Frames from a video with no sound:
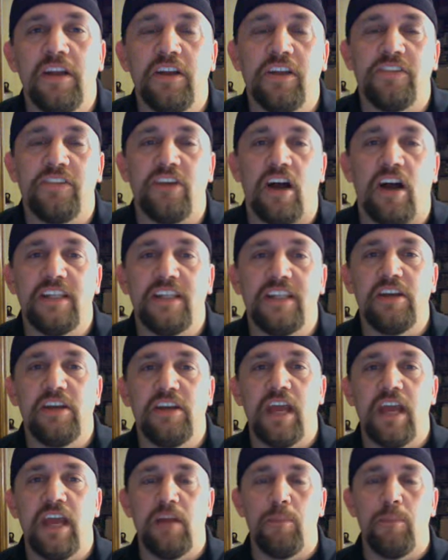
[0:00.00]
here to talk to you
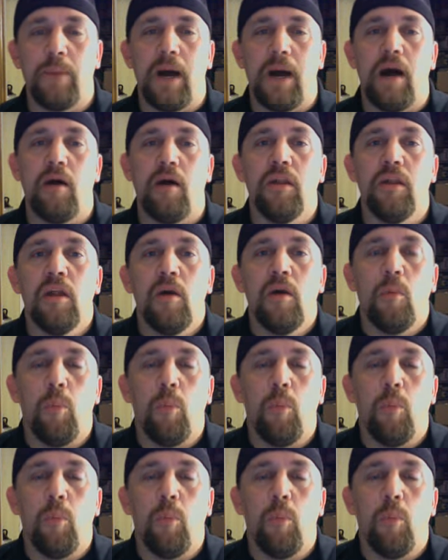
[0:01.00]
again about